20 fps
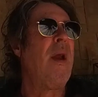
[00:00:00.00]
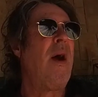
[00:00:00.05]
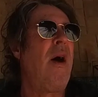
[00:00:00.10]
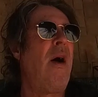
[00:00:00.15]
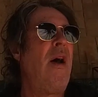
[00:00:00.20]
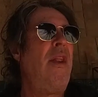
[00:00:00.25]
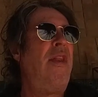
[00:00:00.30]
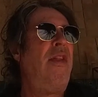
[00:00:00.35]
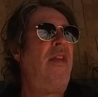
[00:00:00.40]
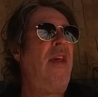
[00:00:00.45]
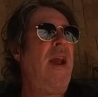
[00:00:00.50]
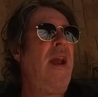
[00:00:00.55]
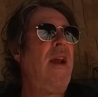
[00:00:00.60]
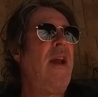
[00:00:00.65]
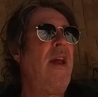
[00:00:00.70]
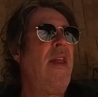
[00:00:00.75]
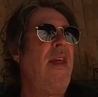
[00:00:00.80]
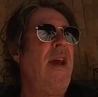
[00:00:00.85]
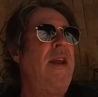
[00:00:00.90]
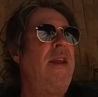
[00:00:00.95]
I
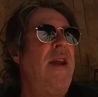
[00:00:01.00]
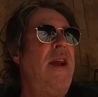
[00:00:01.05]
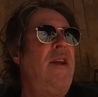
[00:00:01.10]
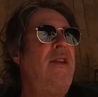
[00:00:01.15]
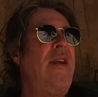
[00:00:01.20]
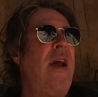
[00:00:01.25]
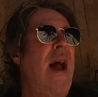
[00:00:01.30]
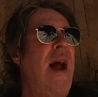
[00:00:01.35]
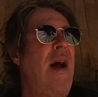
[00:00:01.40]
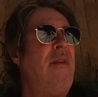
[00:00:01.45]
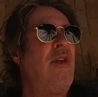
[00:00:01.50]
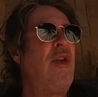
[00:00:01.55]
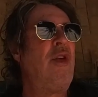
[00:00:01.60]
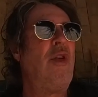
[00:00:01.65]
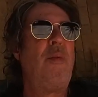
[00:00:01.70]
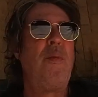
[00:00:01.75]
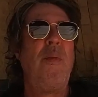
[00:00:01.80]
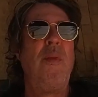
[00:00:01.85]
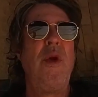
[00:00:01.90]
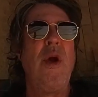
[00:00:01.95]
think they need to have a
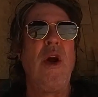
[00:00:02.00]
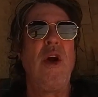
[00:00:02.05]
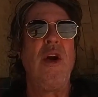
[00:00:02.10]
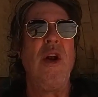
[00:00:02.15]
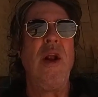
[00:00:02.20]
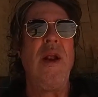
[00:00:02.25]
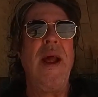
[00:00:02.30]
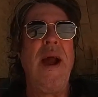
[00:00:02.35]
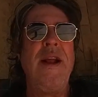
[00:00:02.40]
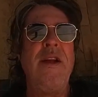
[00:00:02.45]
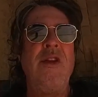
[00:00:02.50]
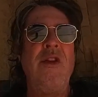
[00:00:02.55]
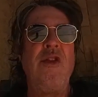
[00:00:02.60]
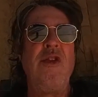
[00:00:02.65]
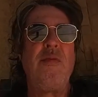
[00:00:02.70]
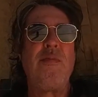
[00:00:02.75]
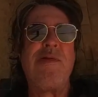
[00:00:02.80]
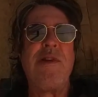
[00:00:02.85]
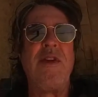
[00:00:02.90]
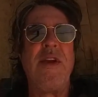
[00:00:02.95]
good
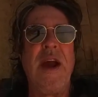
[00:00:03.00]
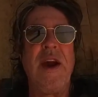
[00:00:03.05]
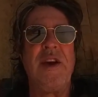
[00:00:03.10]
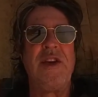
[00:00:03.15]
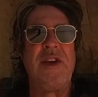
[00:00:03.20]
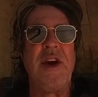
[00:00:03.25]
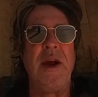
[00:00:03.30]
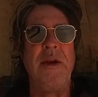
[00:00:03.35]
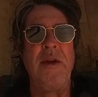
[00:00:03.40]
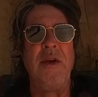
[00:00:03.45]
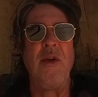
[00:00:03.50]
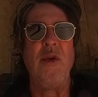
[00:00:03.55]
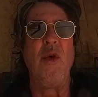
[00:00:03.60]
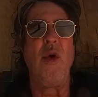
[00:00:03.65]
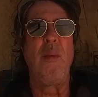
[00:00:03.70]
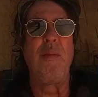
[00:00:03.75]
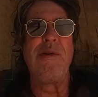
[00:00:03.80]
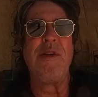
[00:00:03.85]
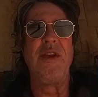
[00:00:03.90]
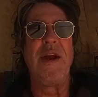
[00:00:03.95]
lens protection
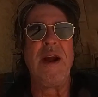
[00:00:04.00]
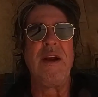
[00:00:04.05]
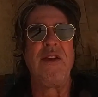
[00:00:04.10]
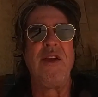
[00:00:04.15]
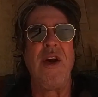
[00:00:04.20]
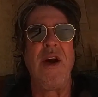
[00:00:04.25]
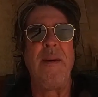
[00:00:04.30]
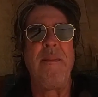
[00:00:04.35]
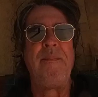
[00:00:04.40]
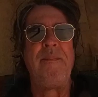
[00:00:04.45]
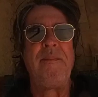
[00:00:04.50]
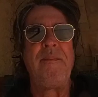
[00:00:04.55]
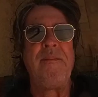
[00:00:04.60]
or protector,